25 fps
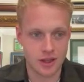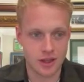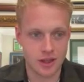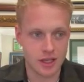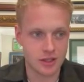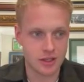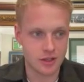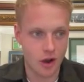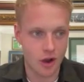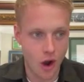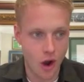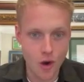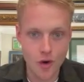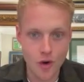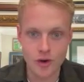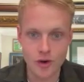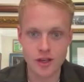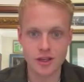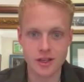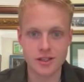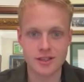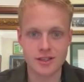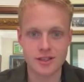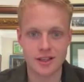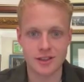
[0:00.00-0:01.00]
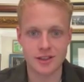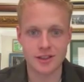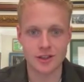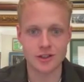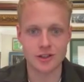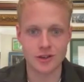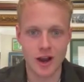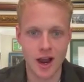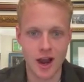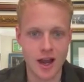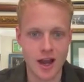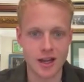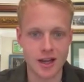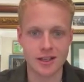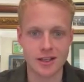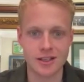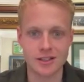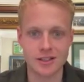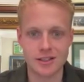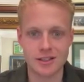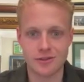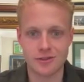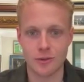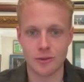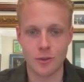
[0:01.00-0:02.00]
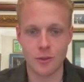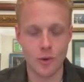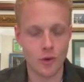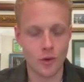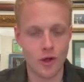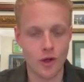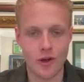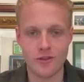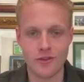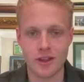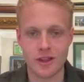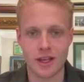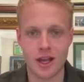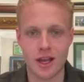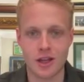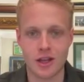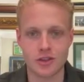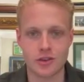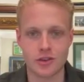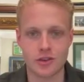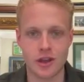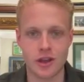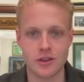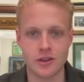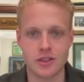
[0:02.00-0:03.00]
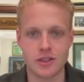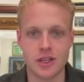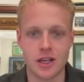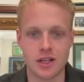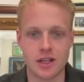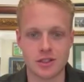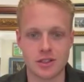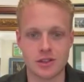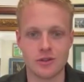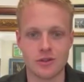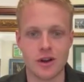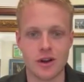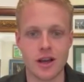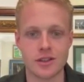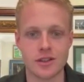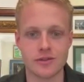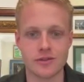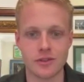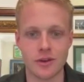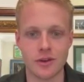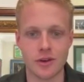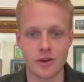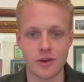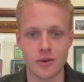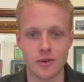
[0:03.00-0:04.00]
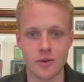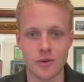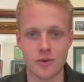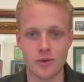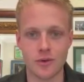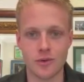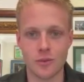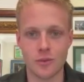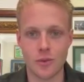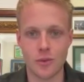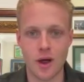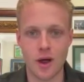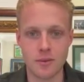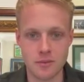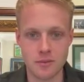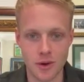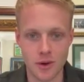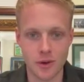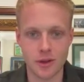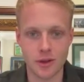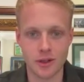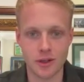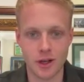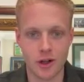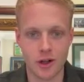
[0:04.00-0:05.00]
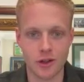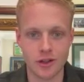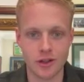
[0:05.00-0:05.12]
these owners and the trainers from all over the country have a chance to race for $1 million